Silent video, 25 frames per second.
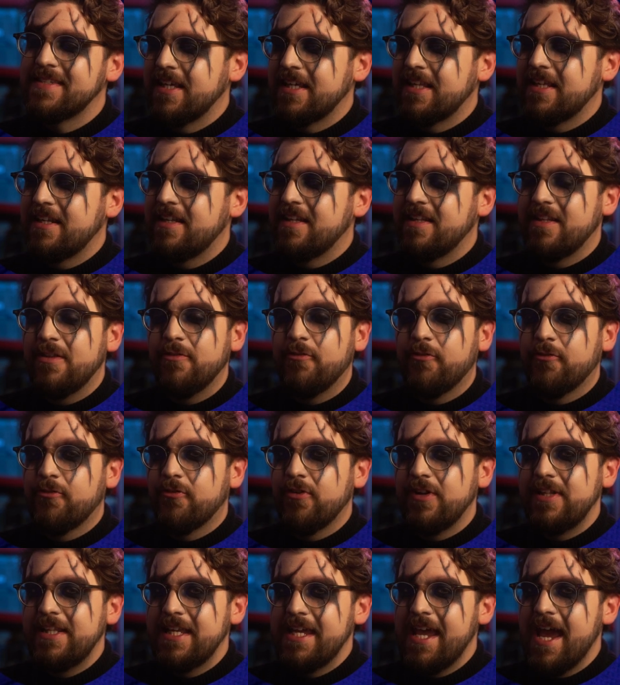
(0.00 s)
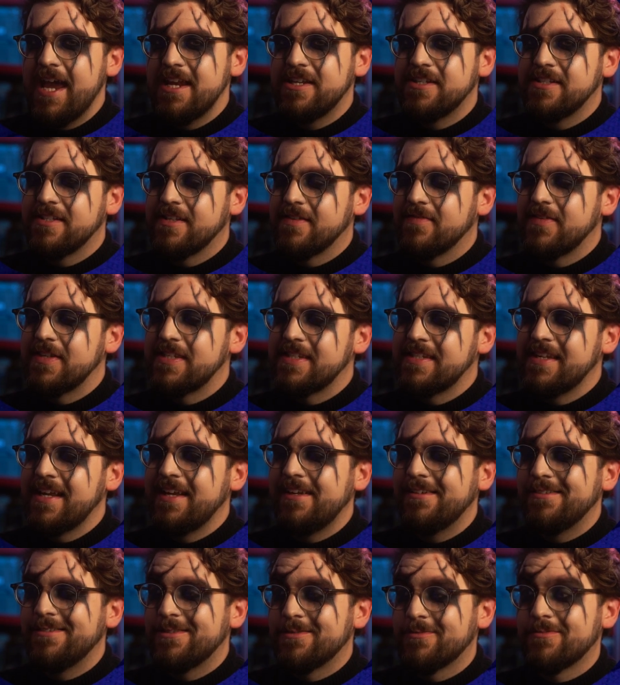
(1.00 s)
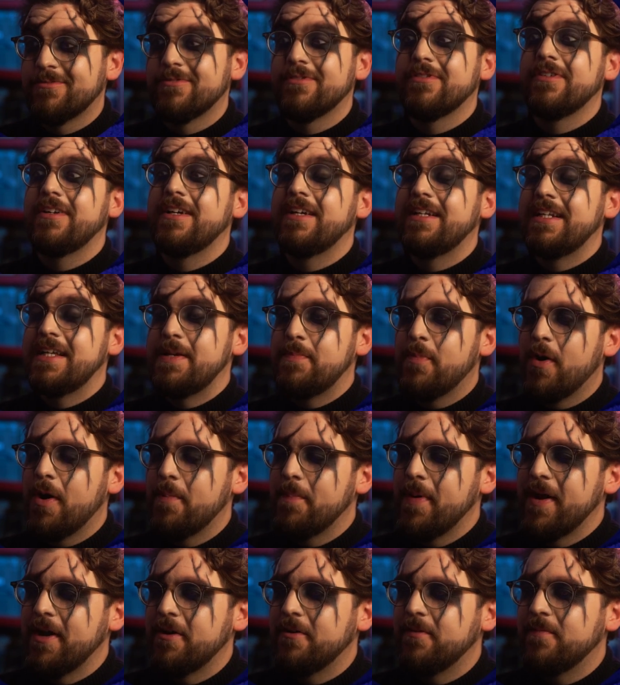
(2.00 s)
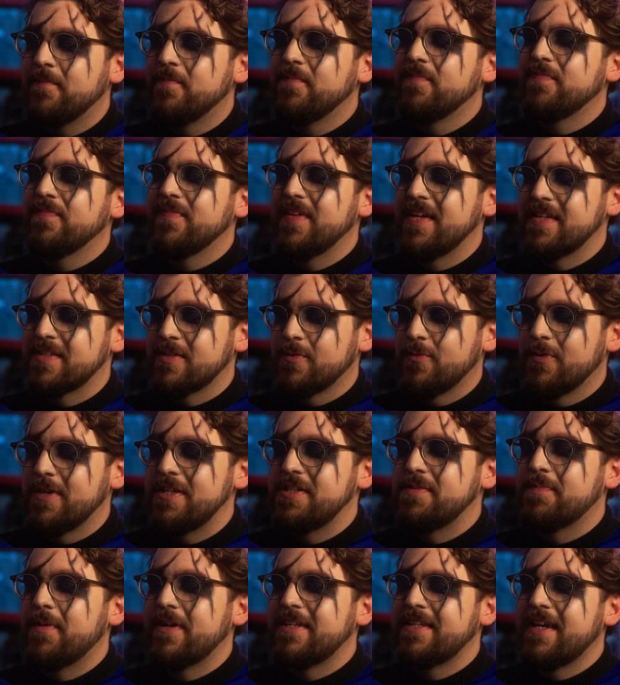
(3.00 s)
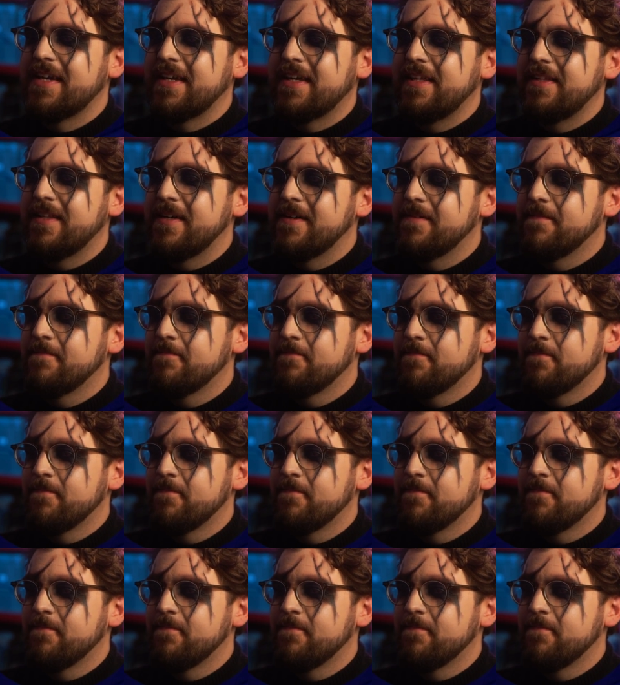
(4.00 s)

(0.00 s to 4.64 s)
like the little frilly edges of the snails, really pop out. That's quite spectacular.